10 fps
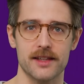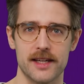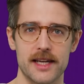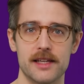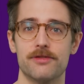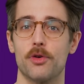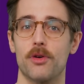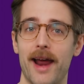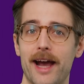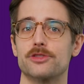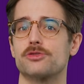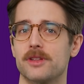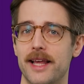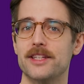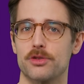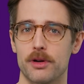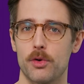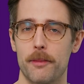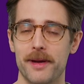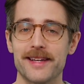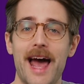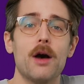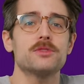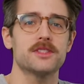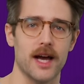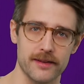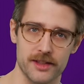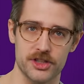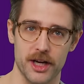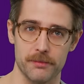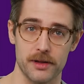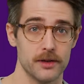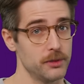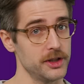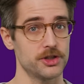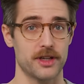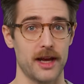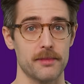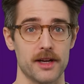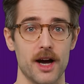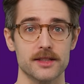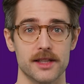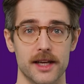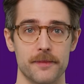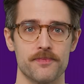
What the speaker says: the need for extra laser equipment outside the chip, which can be costly.